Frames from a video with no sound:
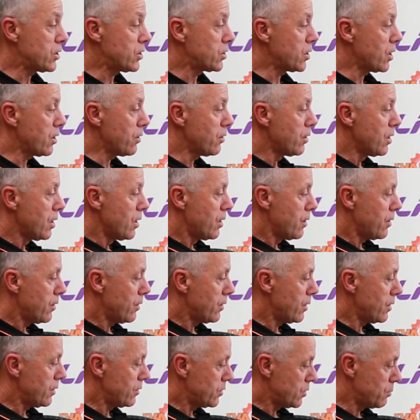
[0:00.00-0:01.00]
So
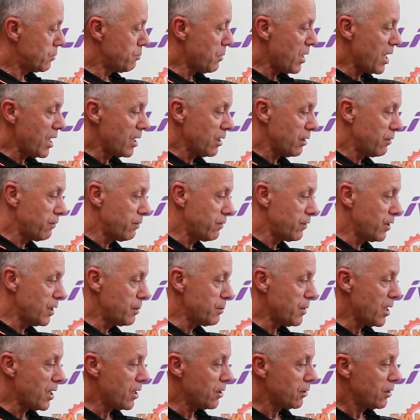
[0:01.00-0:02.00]
there's male and
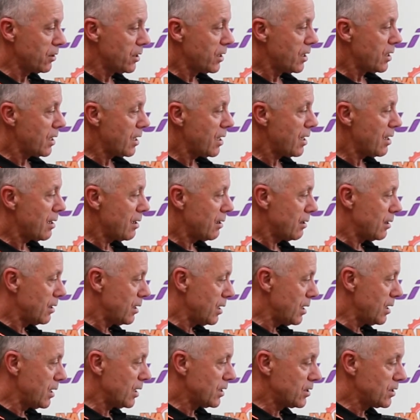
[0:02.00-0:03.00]
female
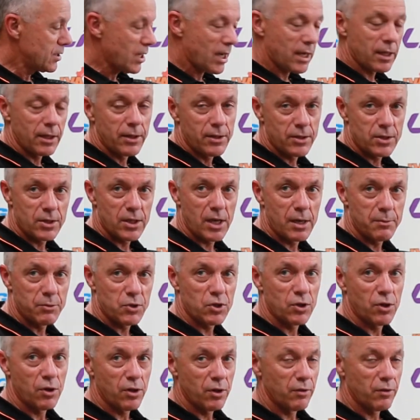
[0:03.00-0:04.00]
in exactly the same
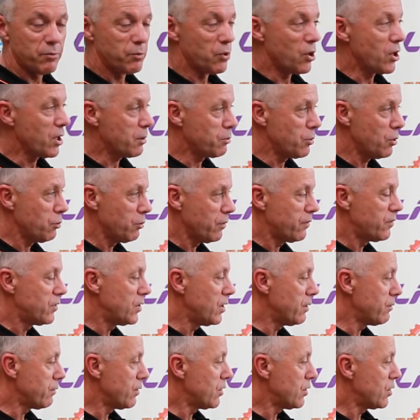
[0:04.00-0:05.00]
style of bike, but with
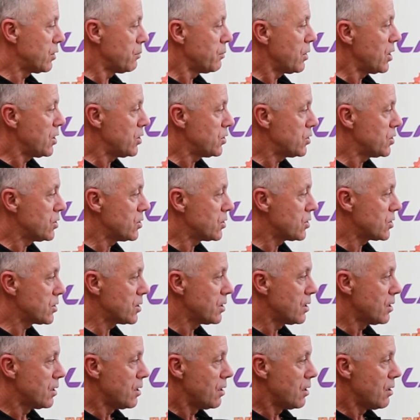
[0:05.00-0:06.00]
different
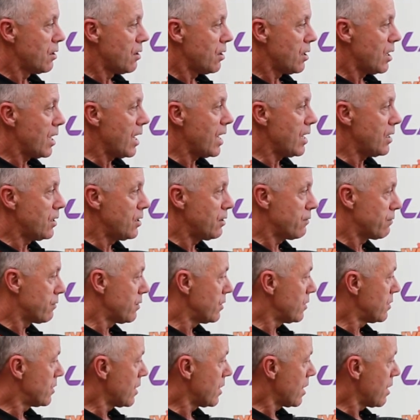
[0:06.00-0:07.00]
dimensions and
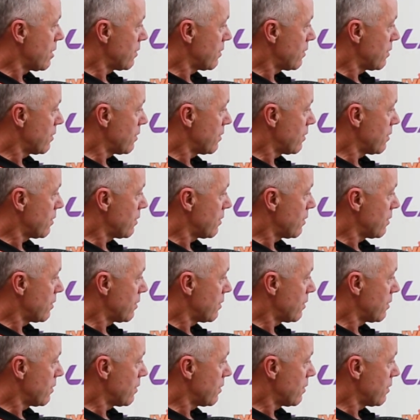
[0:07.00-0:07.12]
different